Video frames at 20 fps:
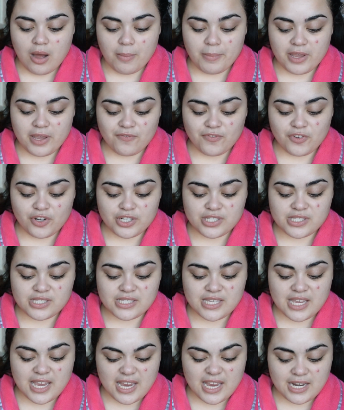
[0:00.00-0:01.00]
if your
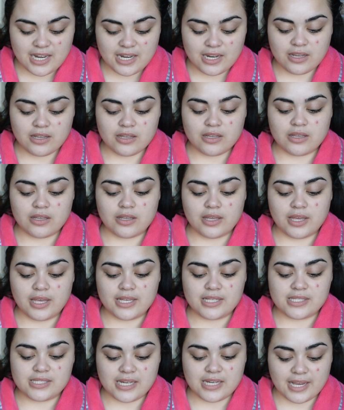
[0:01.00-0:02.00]
skin
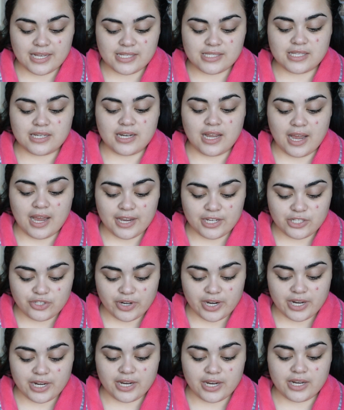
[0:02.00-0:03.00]
is nice and
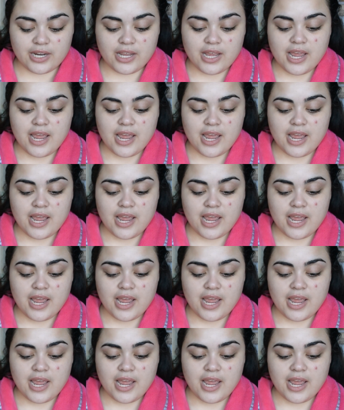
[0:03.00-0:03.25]
hydrated